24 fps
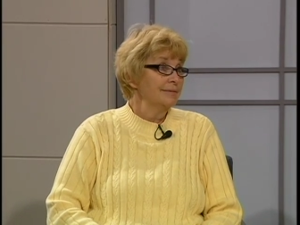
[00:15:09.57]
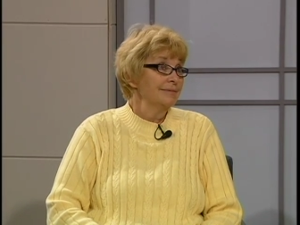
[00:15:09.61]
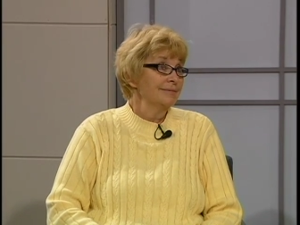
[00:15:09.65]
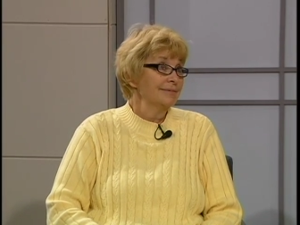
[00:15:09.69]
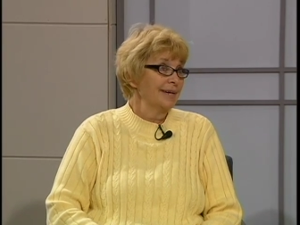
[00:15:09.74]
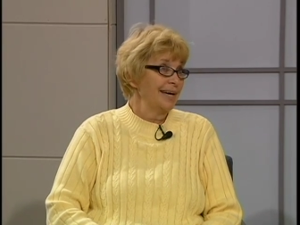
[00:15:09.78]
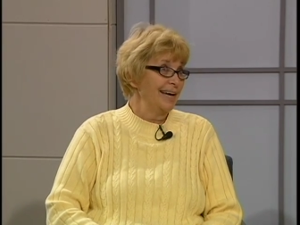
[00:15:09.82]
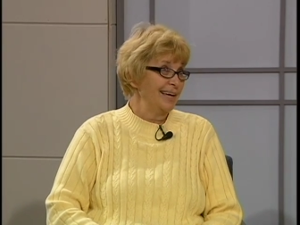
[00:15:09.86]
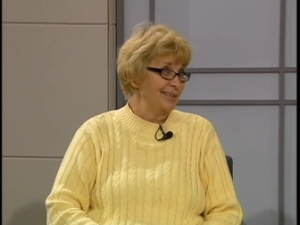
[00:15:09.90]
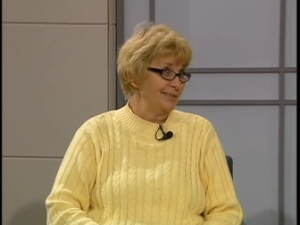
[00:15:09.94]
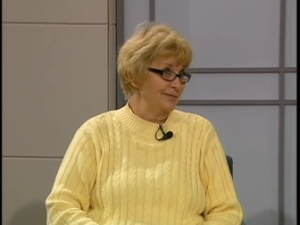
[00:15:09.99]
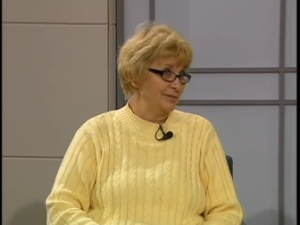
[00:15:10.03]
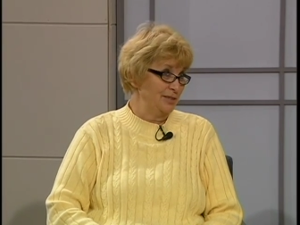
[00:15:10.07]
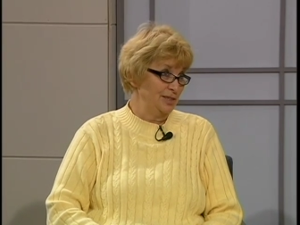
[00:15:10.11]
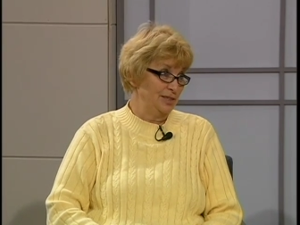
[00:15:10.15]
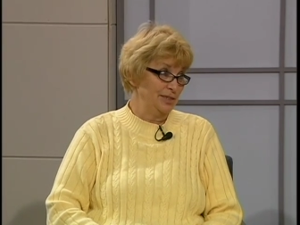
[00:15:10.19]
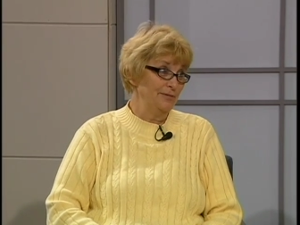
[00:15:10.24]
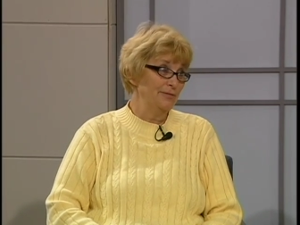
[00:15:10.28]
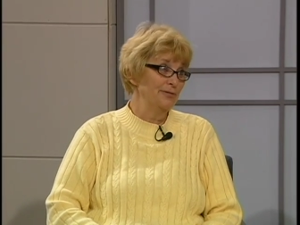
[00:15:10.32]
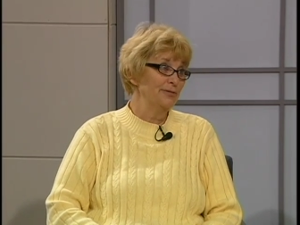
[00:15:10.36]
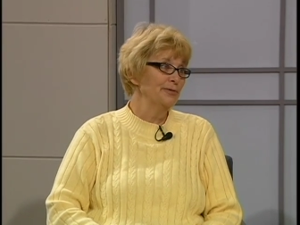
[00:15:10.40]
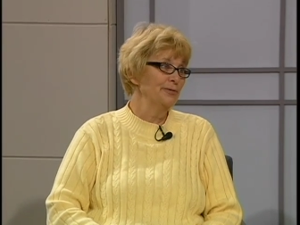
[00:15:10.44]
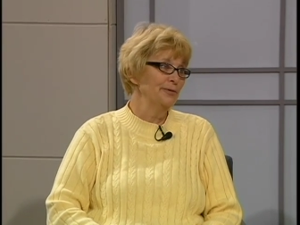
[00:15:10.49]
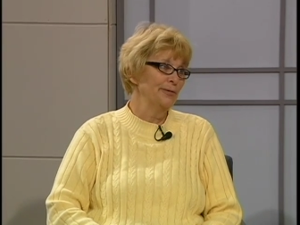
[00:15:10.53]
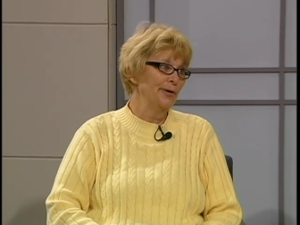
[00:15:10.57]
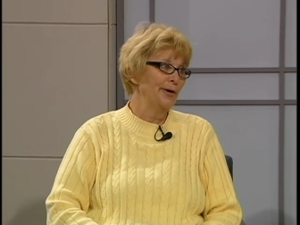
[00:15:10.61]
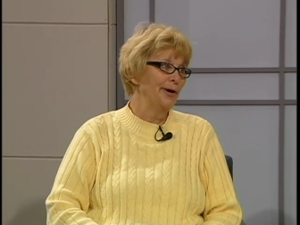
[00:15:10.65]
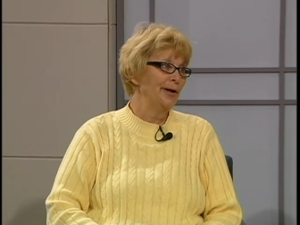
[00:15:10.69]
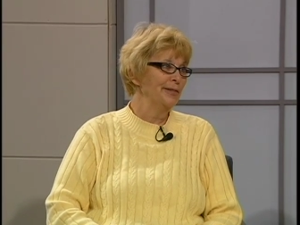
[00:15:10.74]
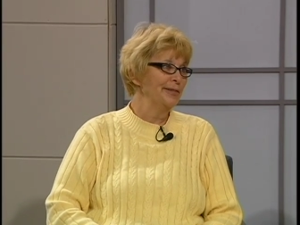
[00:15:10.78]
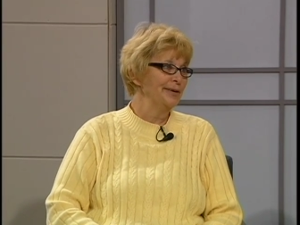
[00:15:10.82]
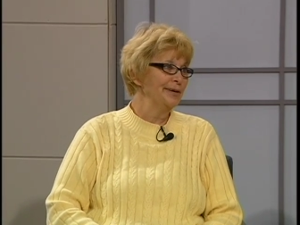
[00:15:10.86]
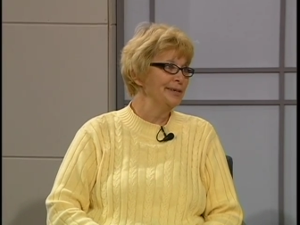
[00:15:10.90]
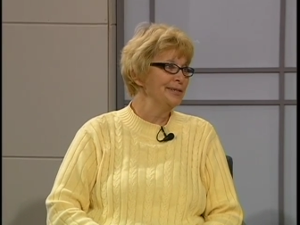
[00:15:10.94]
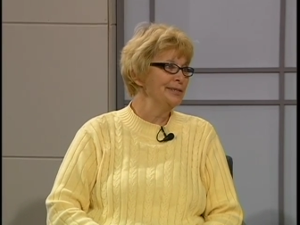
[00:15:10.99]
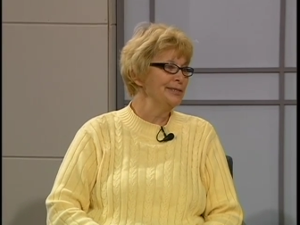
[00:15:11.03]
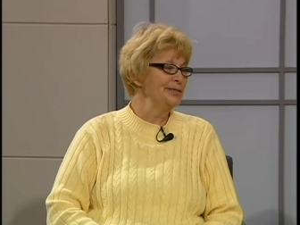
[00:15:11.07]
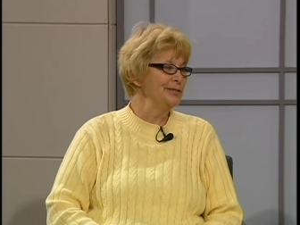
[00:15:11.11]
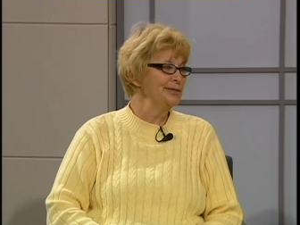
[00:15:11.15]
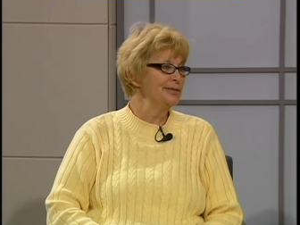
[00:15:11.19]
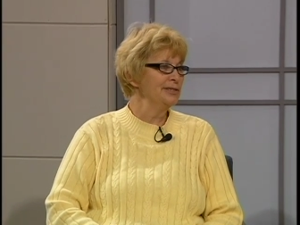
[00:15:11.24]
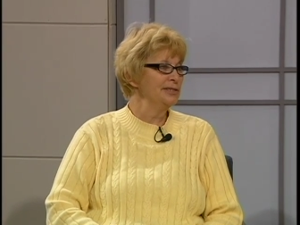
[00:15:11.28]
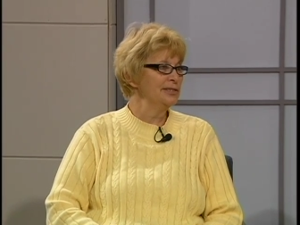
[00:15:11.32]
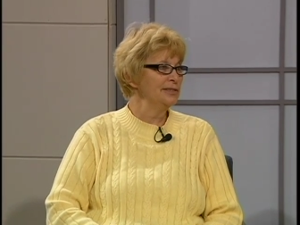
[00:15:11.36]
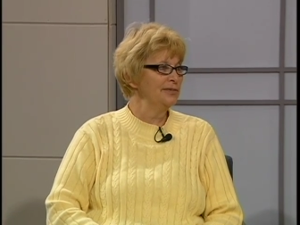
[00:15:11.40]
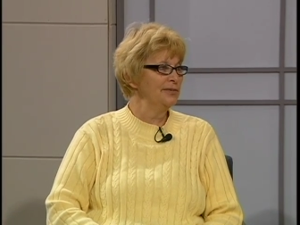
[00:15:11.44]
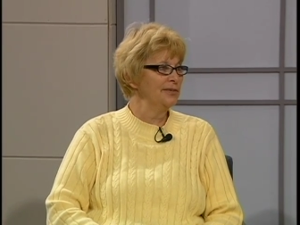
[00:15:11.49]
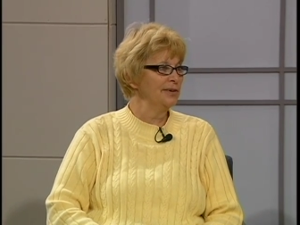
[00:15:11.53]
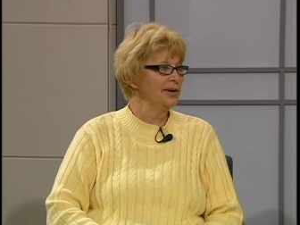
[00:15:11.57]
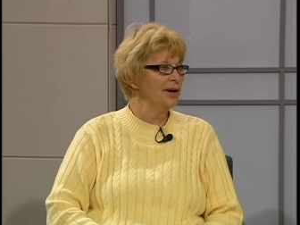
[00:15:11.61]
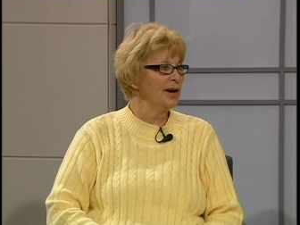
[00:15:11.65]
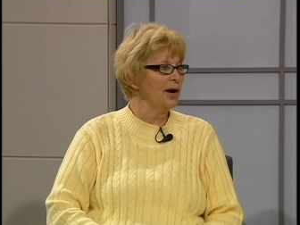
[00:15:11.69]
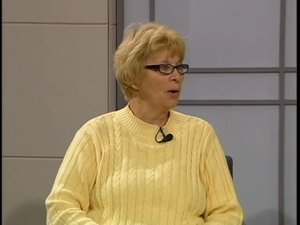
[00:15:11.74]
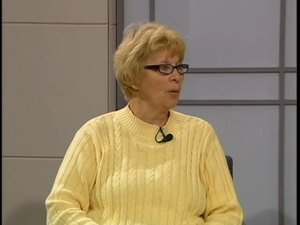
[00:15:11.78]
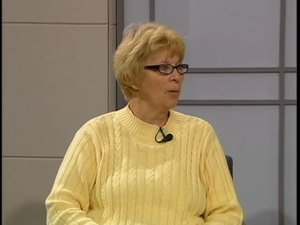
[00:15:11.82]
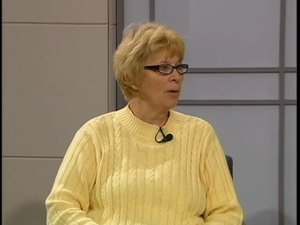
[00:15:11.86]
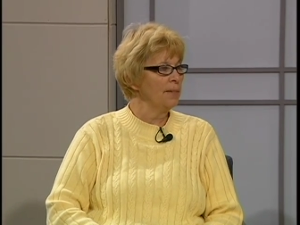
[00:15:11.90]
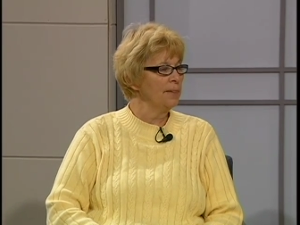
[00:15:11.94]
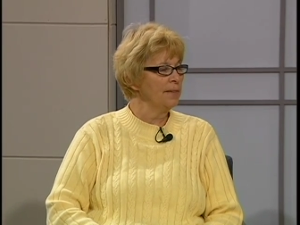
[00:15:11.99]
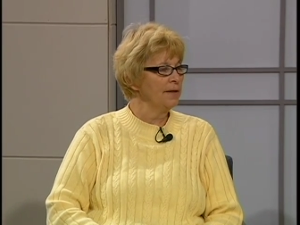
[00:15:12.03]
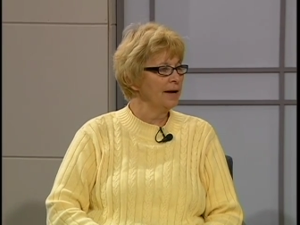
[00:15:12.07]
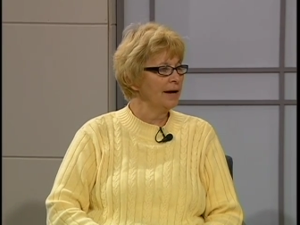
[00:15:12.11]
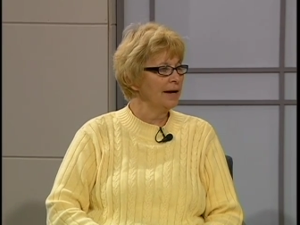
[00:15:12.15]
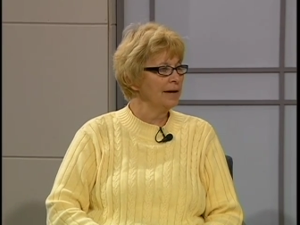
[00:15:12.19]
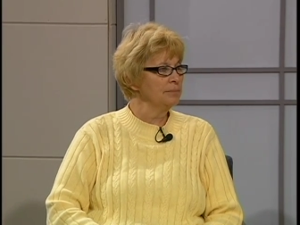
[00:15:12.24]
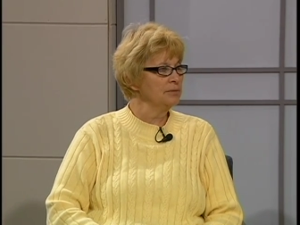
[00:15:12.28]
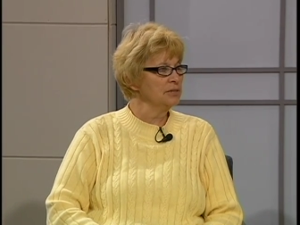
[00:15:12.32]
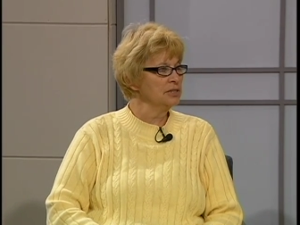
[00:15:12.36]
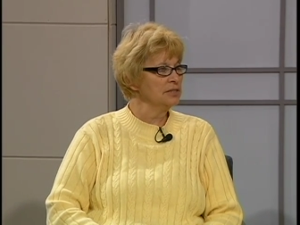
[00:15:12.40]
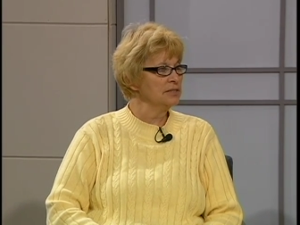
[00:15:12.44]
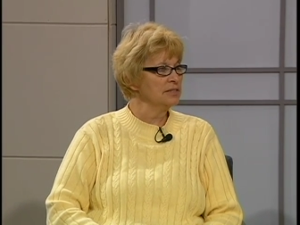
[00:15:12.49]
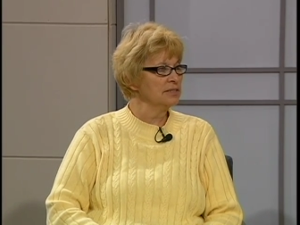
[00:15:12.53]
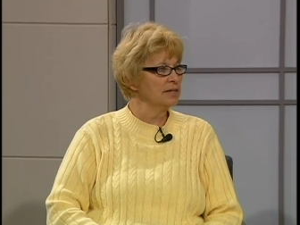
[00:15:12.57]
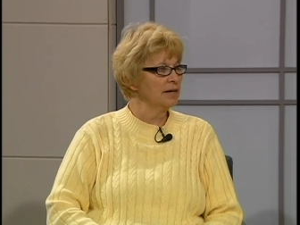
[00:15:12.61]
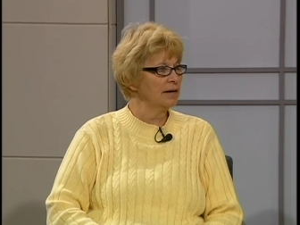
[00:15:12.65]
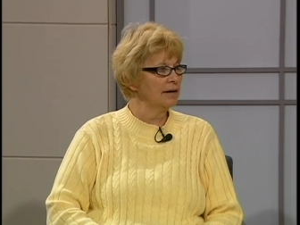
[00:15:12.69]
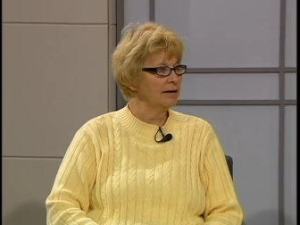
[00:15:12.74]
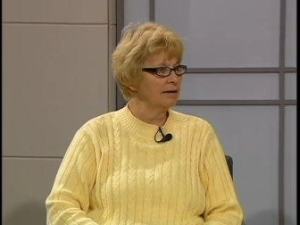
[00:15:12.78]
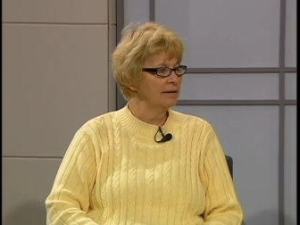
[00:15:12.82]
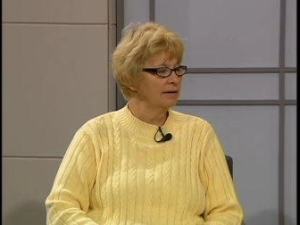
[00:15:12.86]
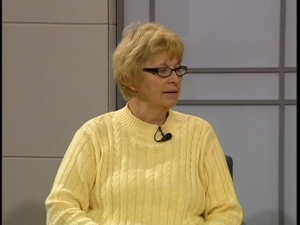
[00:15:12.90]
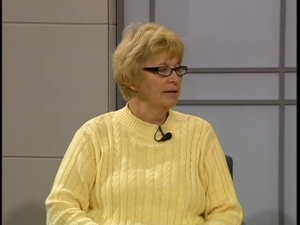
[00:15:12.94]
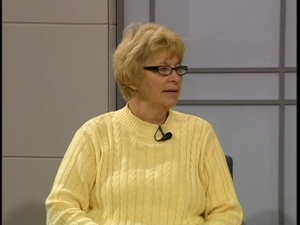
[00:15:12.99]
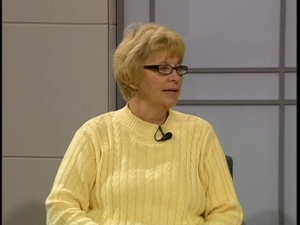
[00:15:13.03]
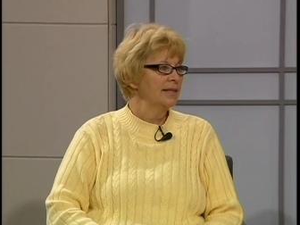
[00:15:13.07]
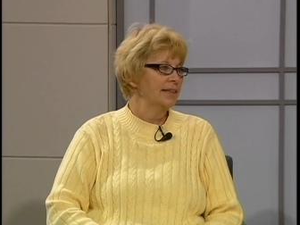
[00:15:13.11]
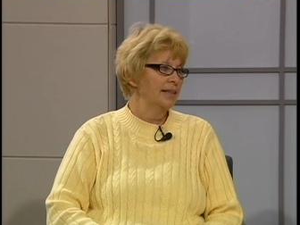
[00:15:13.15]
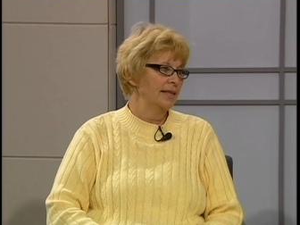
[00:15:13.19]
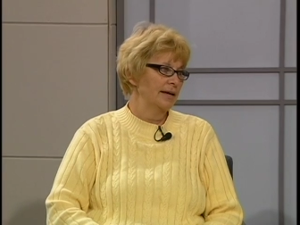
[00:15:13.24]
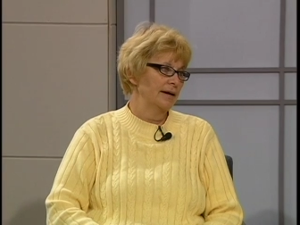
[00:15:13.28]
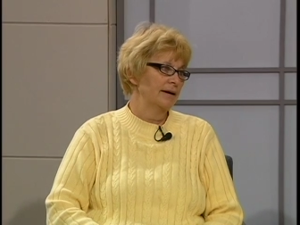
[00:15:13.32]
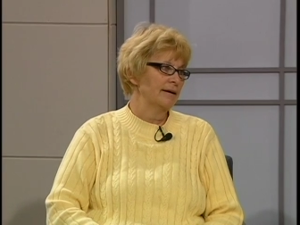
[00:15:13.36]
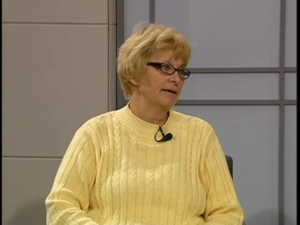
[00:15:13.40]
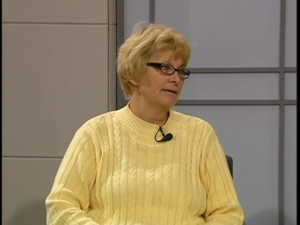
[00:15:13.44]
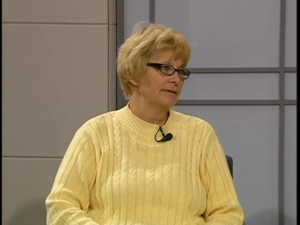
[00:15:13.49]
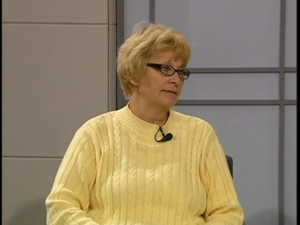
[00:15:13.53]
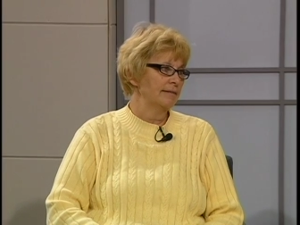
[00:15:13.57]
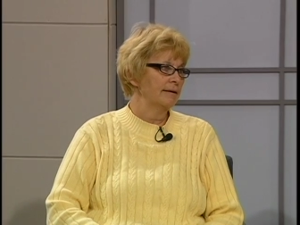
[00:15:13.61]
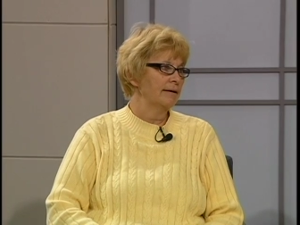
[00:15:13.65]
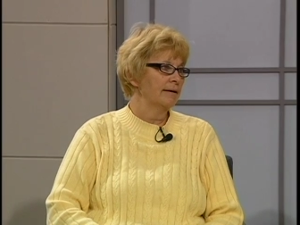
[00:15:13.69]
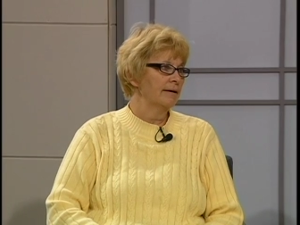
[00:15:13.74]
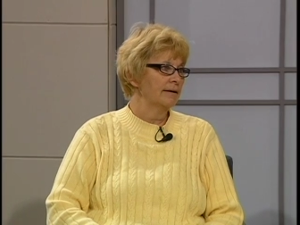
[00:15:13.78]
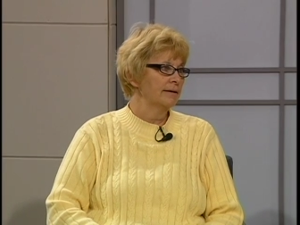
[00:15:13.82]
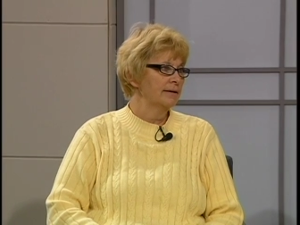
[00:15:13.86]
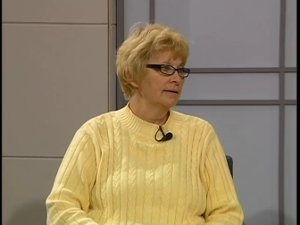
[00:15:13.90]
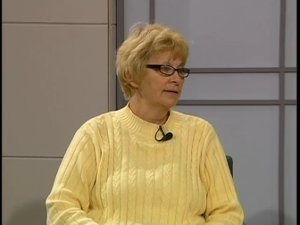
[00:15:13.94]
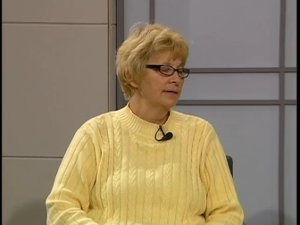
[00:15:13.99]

kind of sift through all the issues to figure out what the options are, they are there.